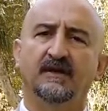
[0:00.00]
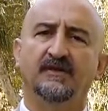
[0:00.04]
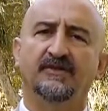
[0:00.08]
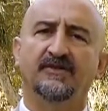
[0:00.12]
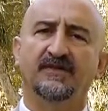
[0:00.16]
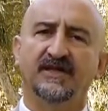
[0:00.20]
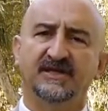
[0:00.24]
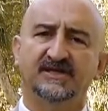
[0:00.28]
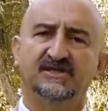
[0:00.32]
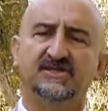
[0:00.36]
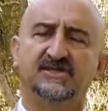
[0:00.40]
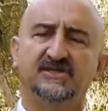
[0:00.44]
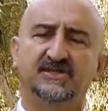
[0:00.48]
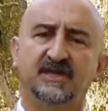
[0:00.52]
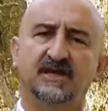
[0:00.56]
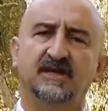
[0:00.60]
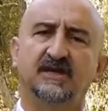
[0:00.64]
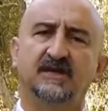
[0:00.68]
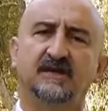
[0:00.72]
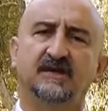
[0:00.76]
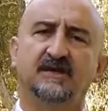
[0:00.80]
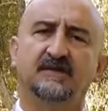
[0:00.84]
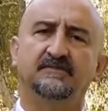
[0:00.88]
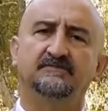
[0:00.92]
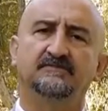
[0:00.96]
this
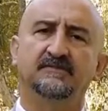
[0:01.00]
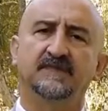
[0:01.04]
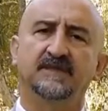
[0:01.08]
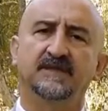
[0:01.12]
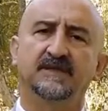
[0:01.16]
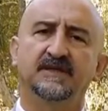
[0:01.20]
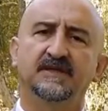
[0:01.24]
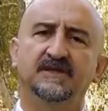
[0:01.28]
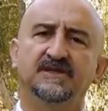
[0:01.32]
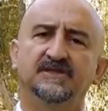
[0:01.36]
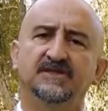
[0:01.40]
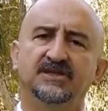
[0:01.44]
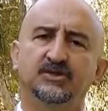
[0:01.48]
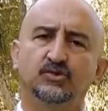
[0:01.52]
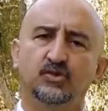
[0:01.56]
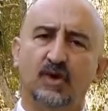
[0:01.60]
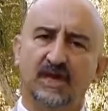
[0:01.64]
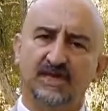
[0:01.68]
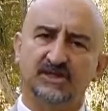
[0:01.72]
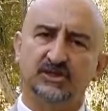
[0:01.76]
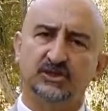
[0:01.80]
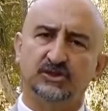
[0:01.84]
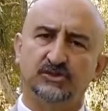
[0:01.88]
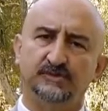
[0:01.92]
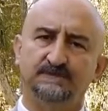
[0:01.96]

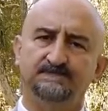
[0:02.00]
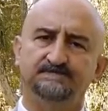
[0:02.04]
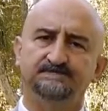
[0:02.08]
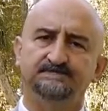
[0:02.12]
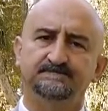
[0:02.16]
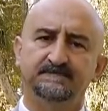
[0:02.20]
situation.